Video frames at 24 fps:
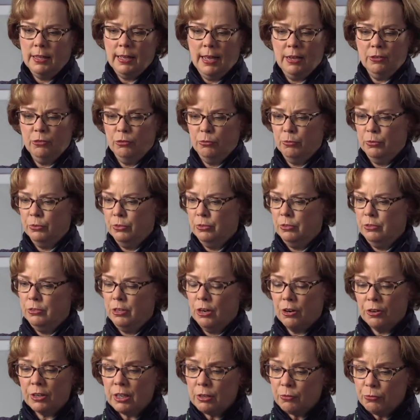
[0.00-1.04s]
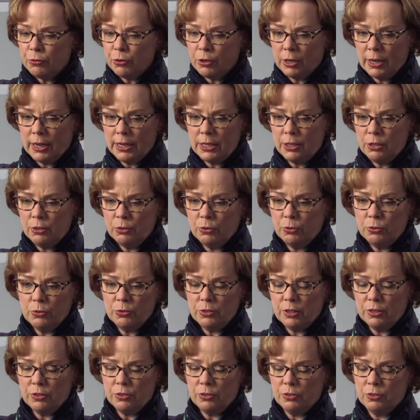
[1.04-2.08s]
actual darning foot I
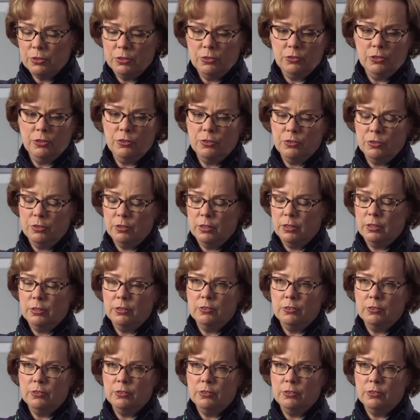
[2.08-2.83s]
use is just